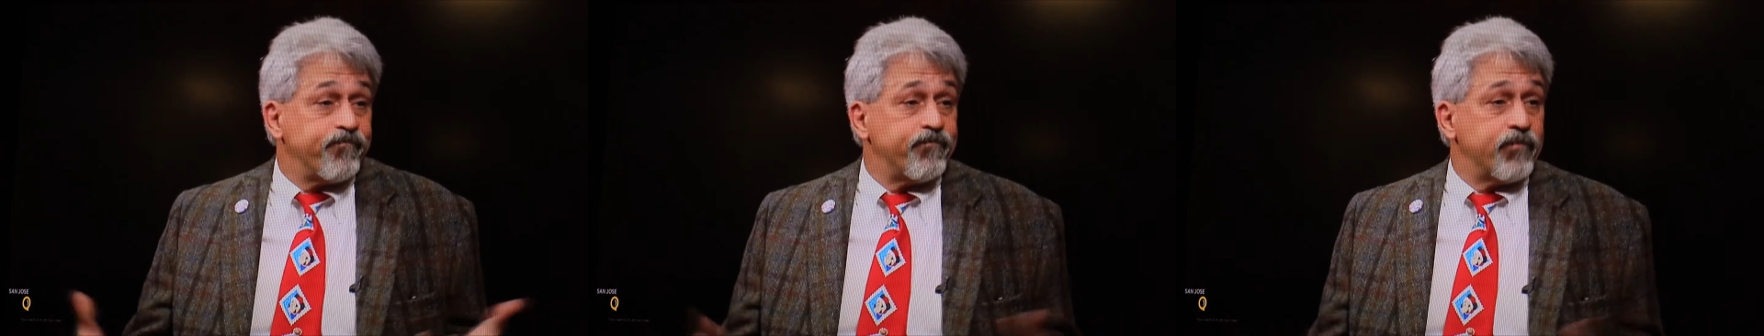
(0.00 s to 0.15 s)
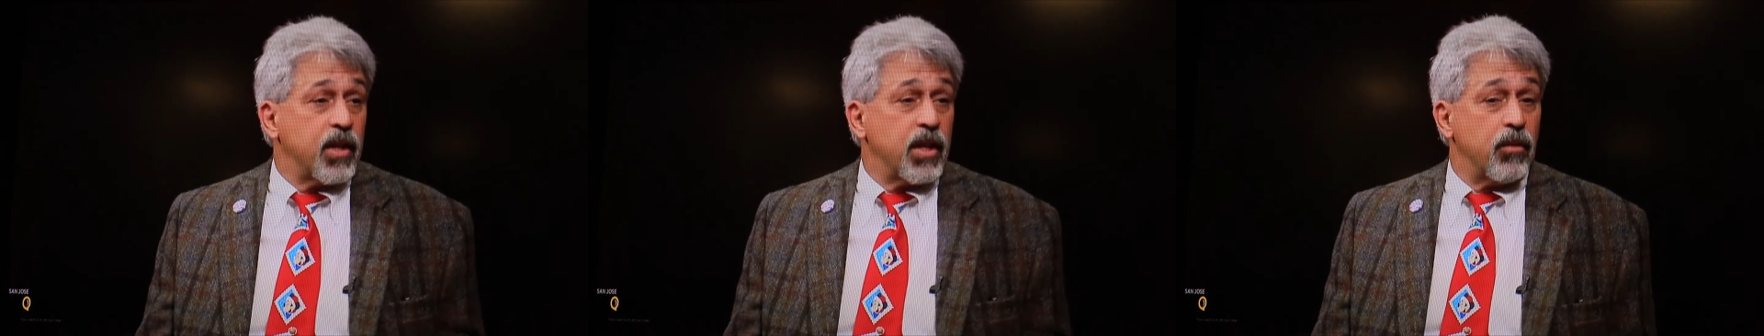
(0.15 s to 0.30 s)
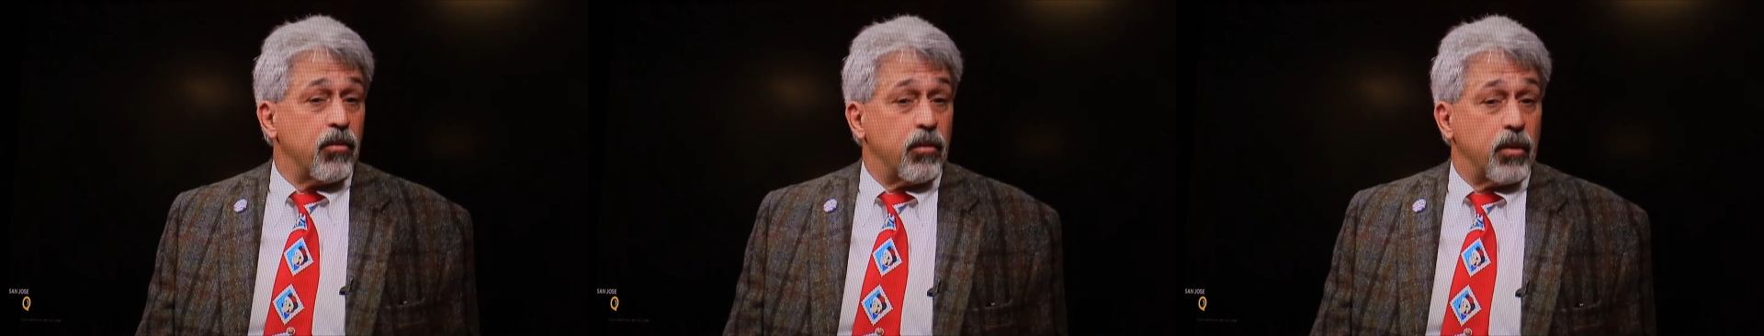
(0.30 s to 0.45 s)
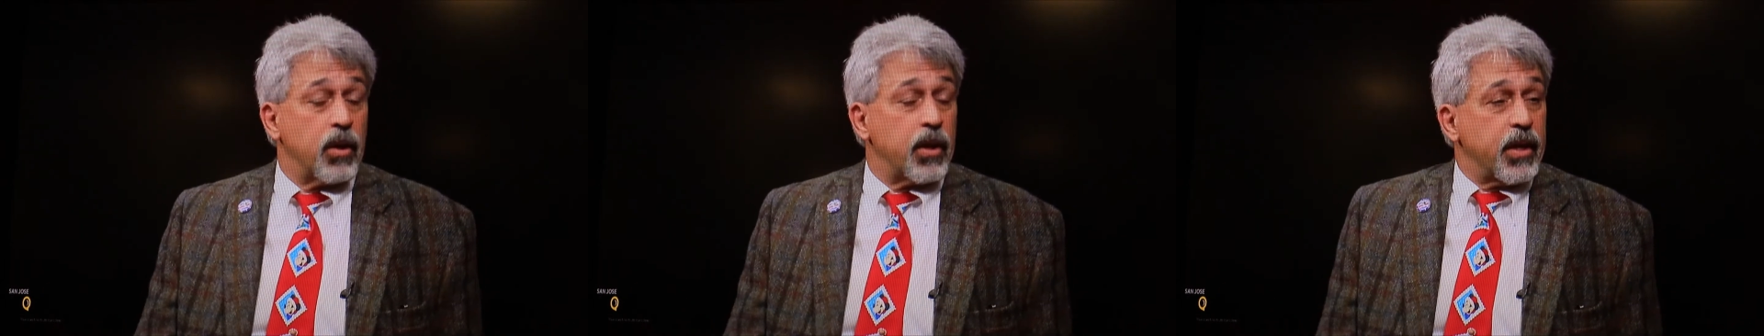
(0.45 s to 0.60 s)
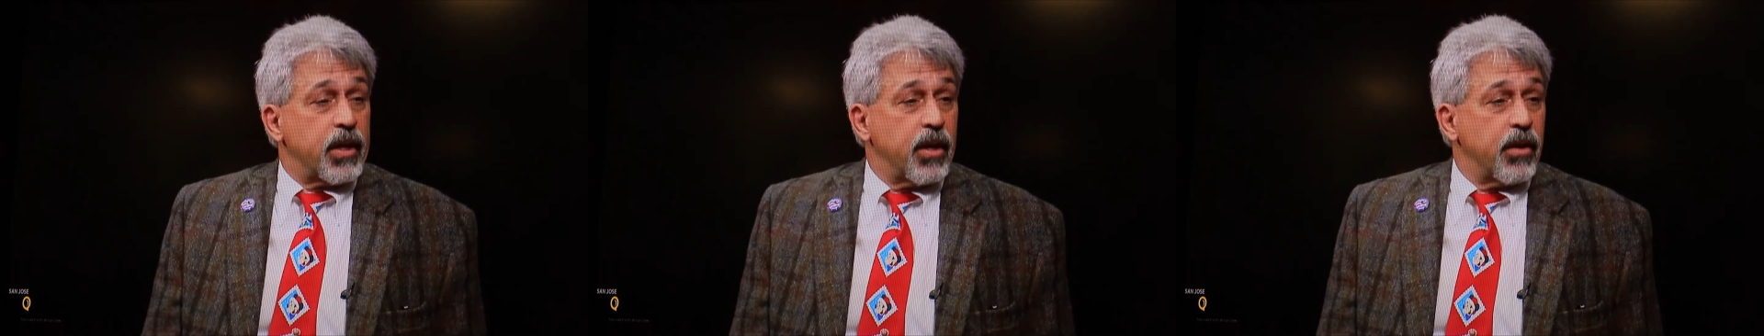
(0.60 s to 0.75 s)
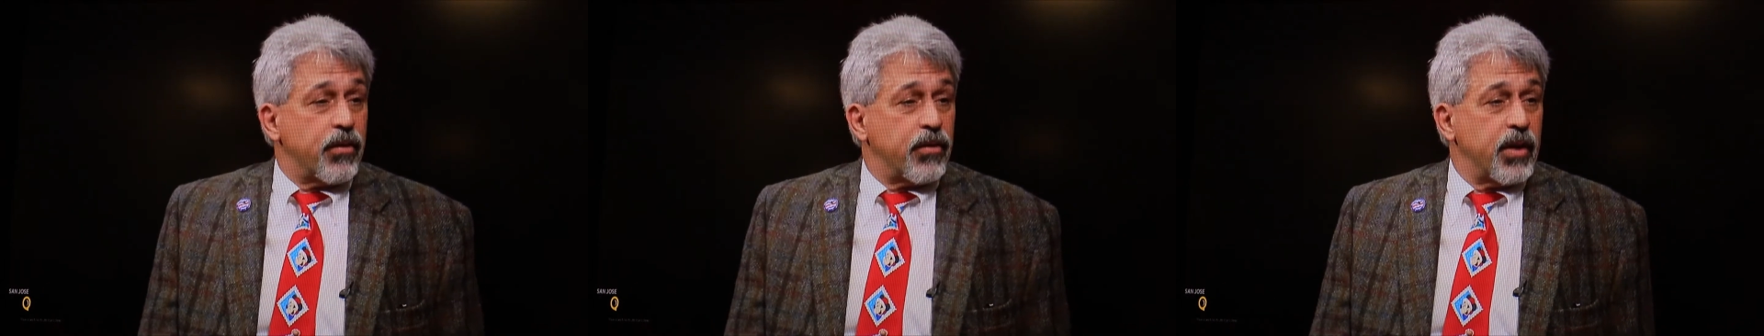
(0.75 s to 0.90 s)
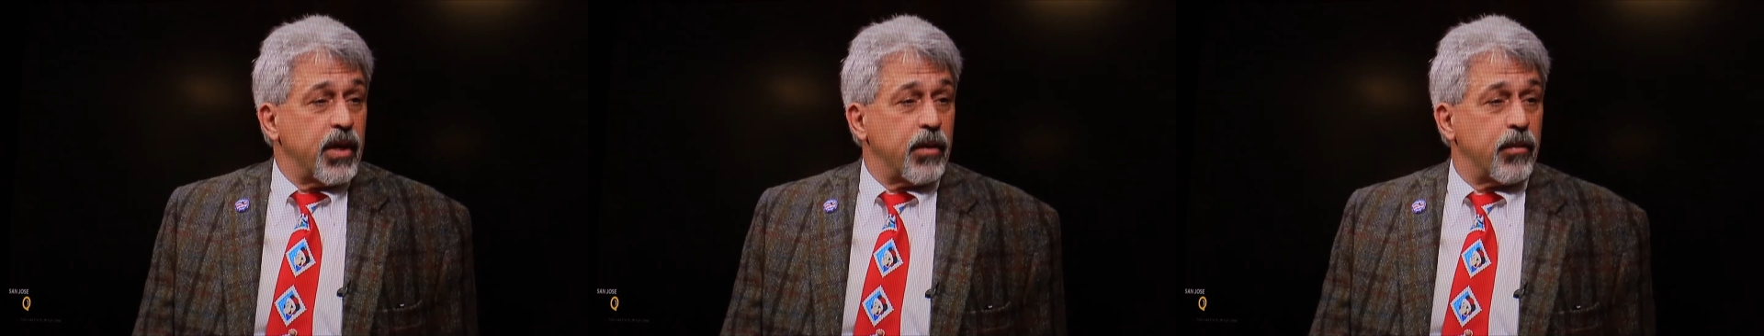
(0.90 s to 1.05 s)
It really
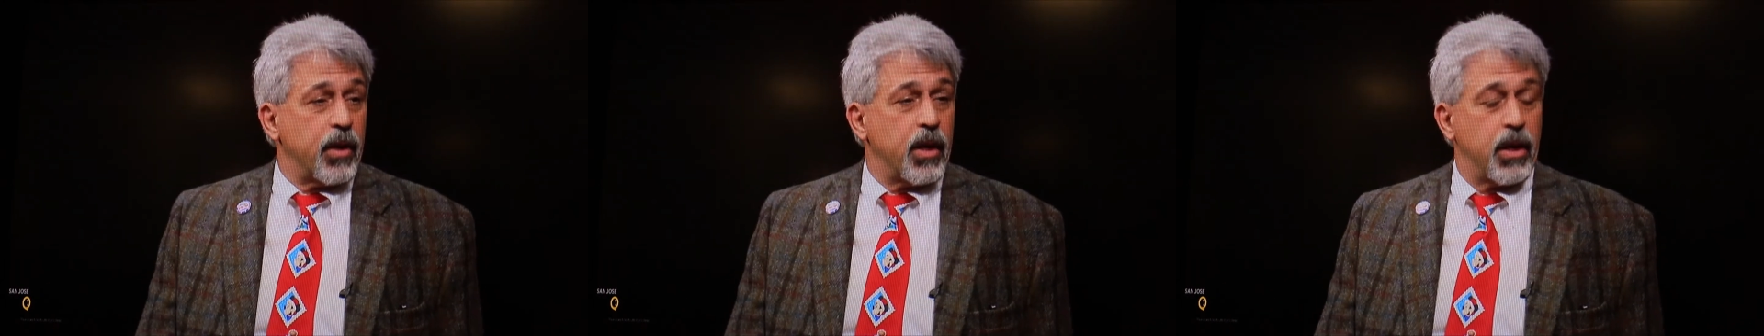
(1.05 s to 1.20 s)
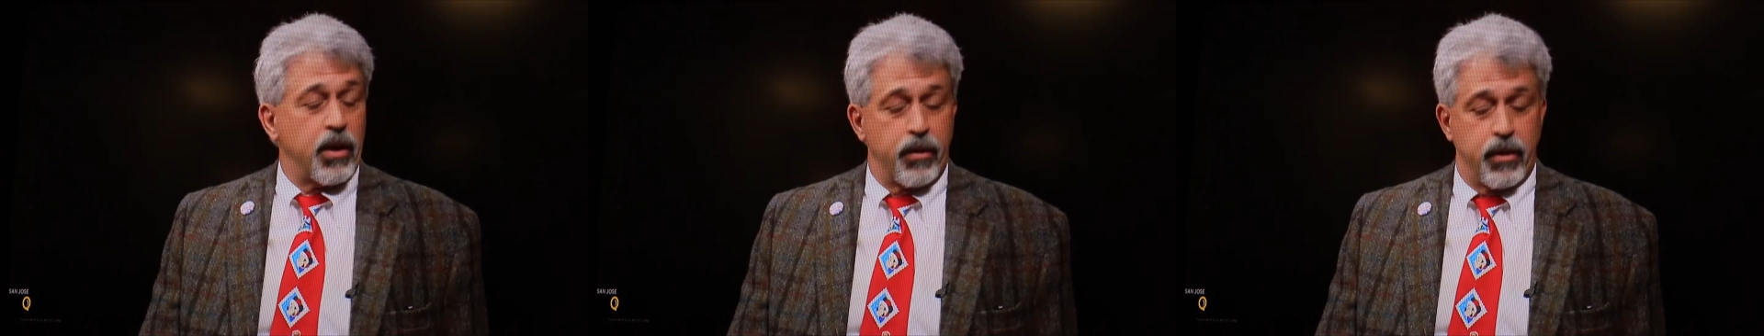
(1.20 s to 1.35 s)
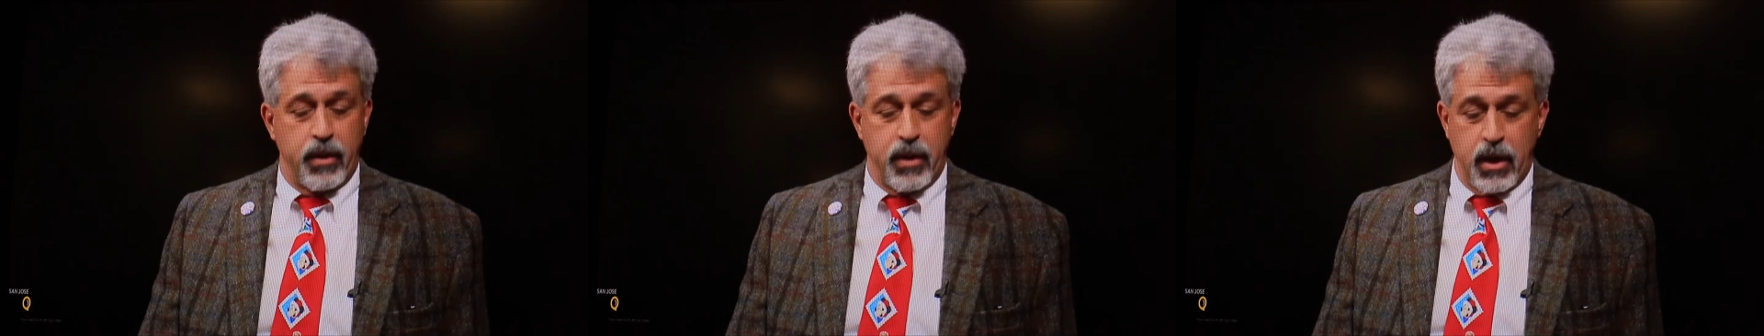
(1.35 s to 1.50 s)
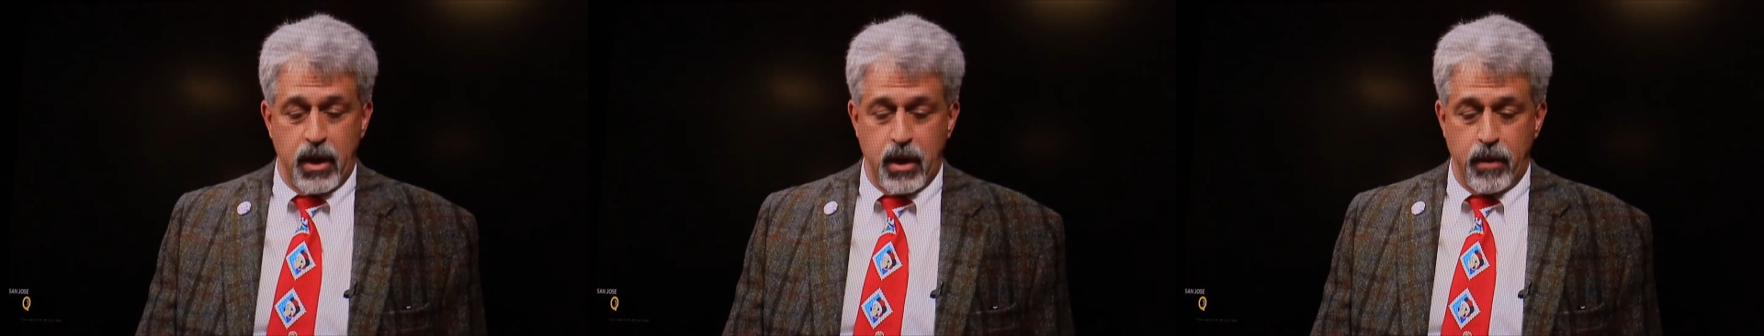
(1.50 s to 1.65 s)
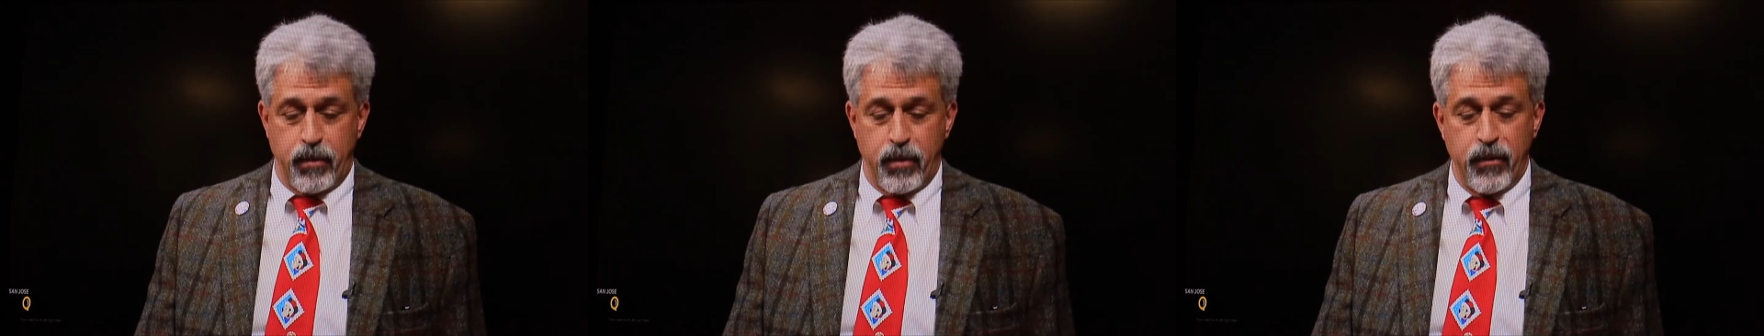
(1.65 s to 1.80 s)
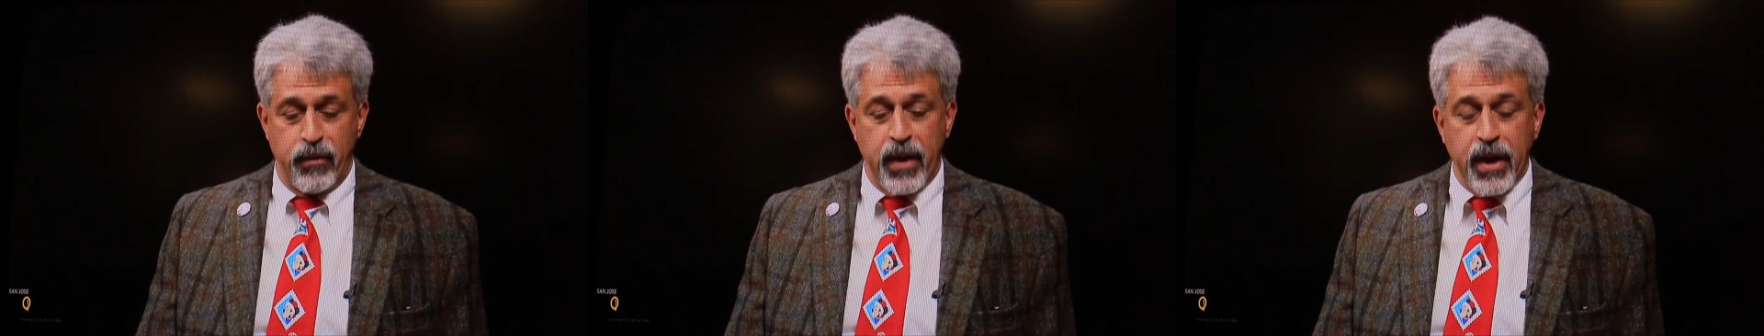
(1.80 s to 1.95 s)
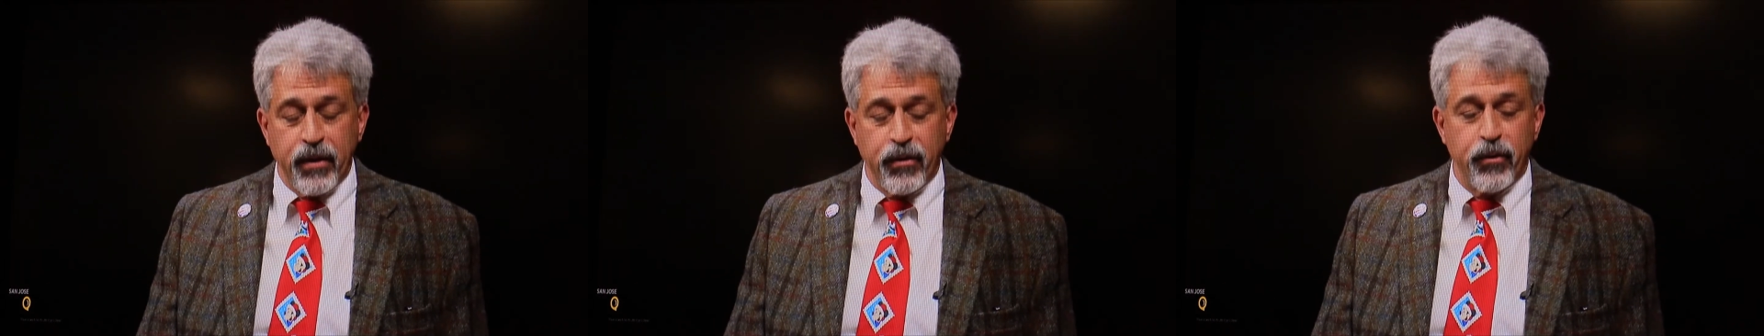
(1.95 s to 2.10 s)
is. It
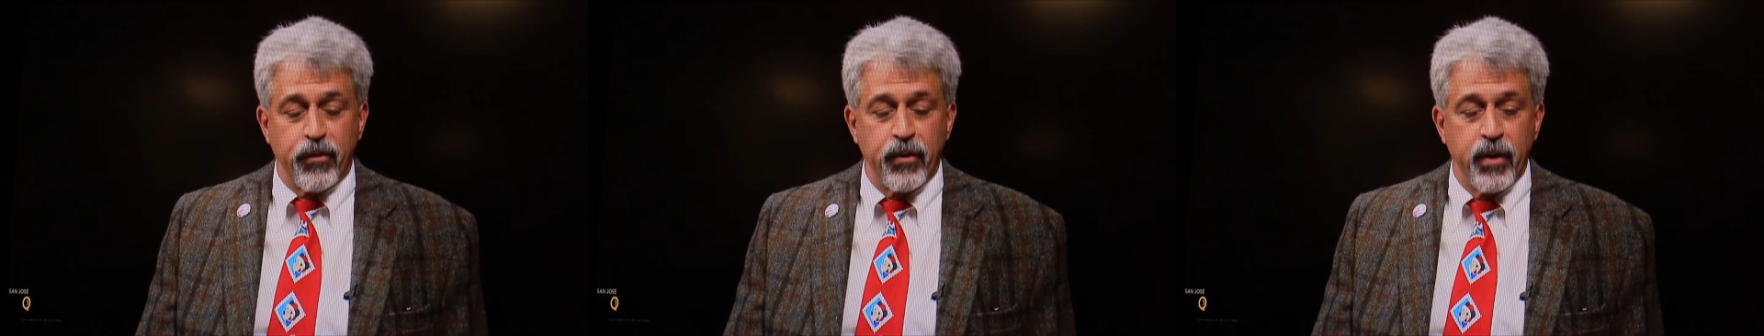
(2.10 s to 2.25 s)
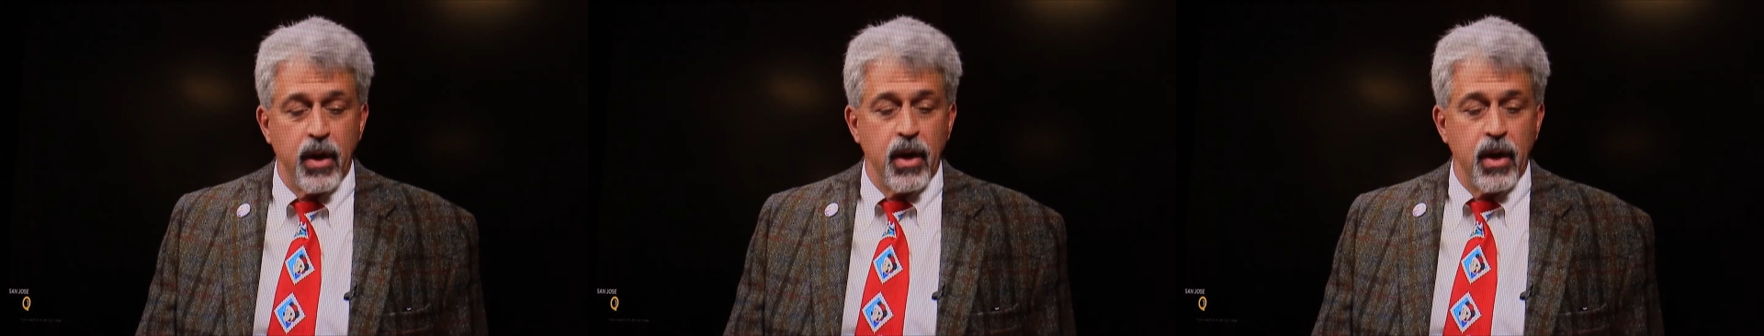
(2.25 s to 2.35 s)
prevents